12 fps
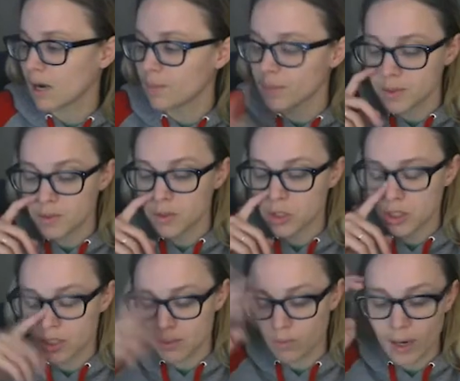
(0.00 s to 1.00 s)
This was
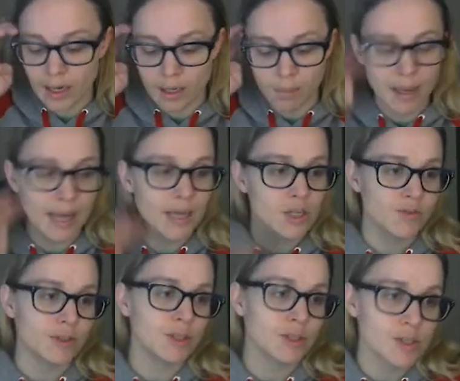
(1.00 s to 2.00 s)
just some random page
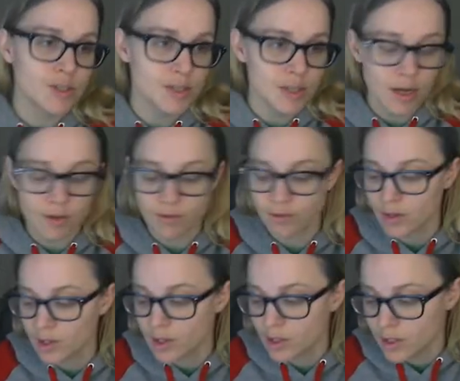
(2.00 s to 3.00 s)
filler stuff.
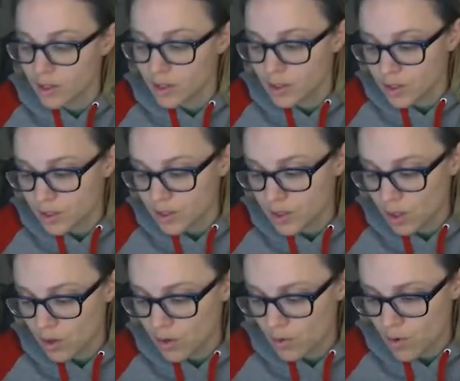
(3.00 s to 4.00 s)

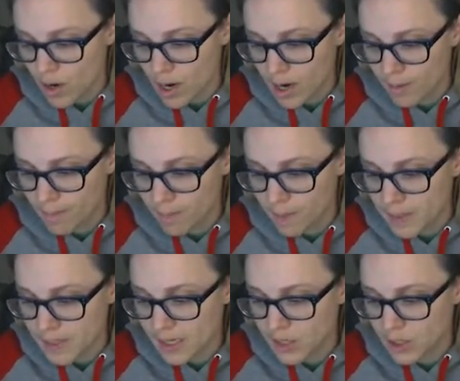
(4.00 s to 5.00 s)
So,
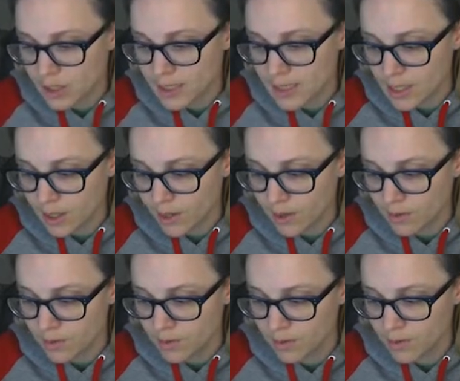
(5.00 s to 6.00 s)
sketched out a deer,
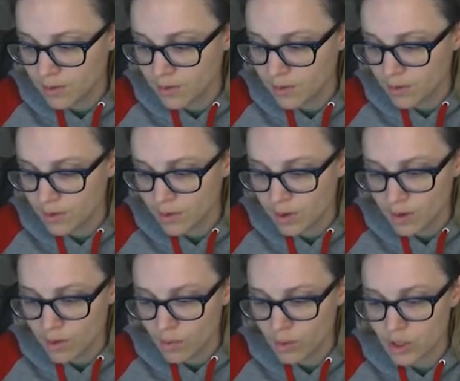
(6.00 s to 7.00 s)

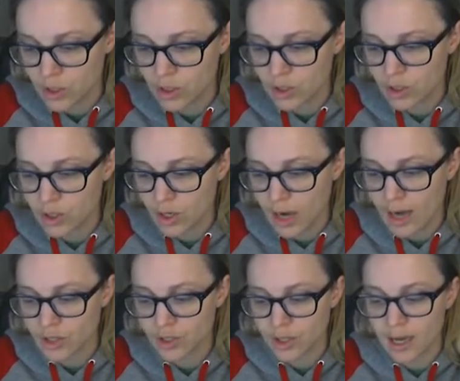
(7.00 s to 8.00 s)
which
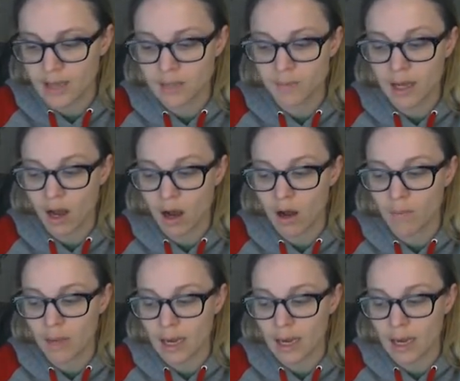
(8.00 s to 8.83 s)
actually has become